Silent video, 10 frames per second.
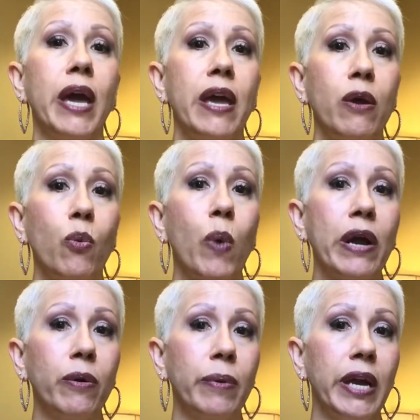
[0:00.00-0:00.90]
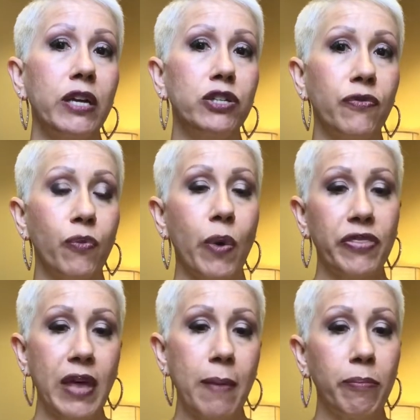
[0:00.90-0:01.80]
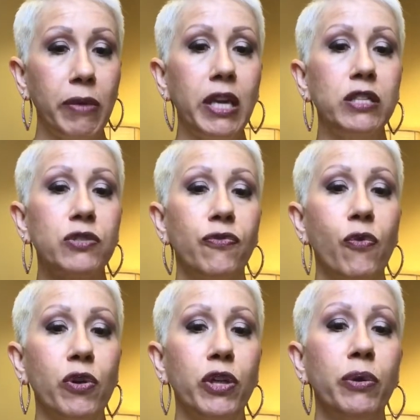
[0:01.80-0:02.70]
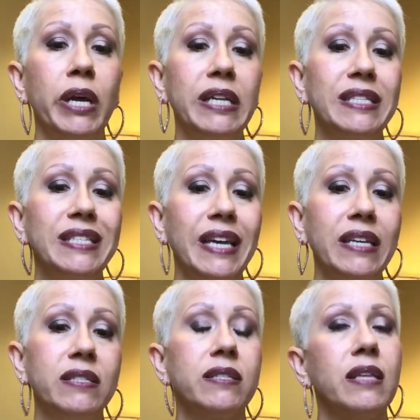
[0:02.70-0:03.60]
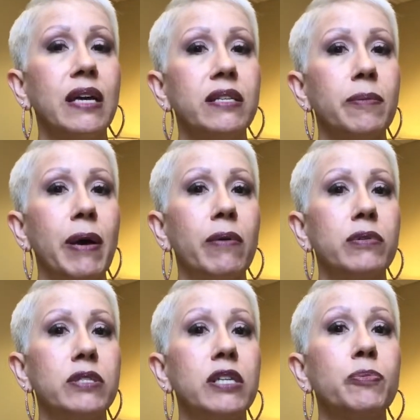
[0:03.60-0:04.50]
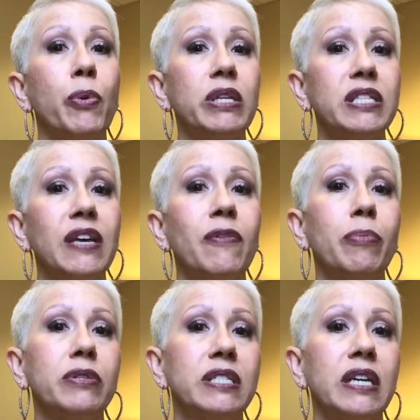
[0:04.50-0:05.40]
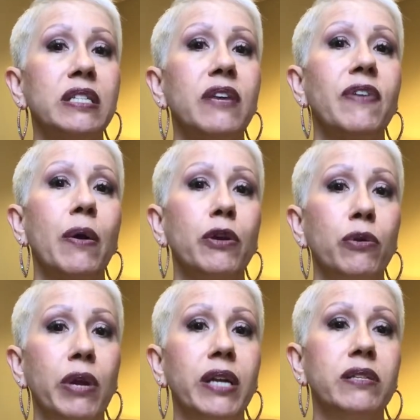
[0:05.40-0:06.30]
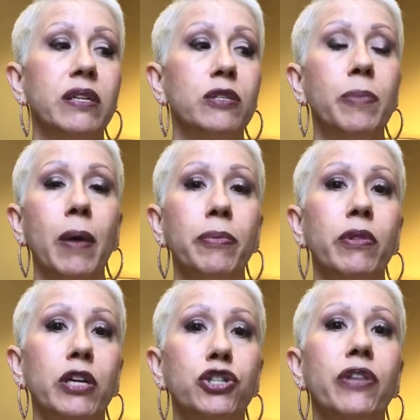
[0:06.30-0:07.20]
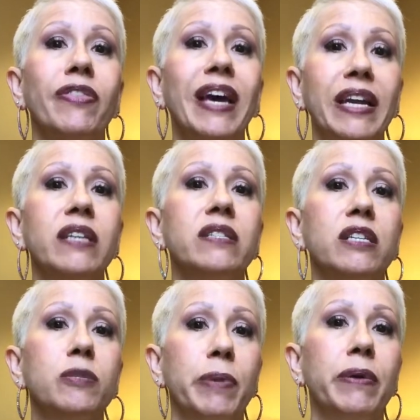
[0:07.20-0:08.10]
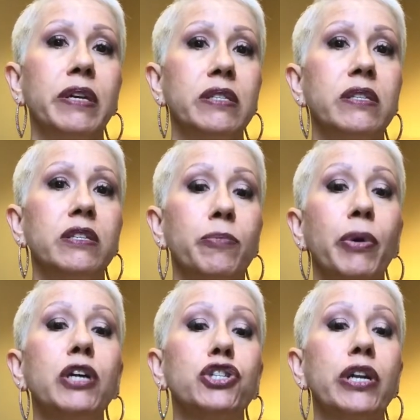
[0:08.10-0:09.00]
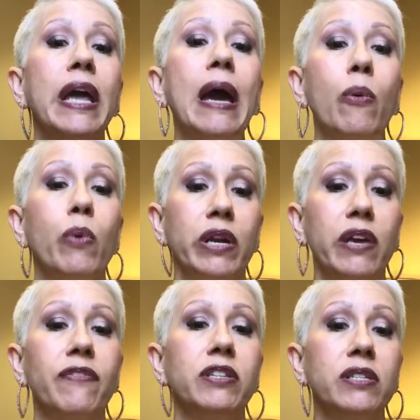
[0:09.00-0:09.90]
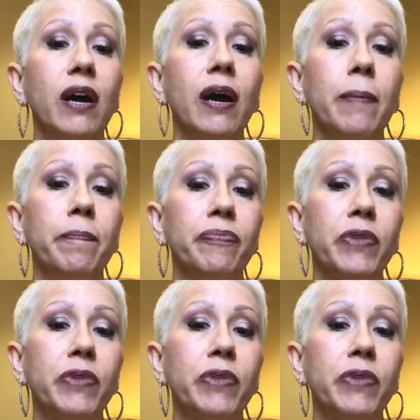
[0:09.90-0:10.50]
a wider range of what that means for the United States, that is about 6.7% of our United States population that is experiencing depression at one given time.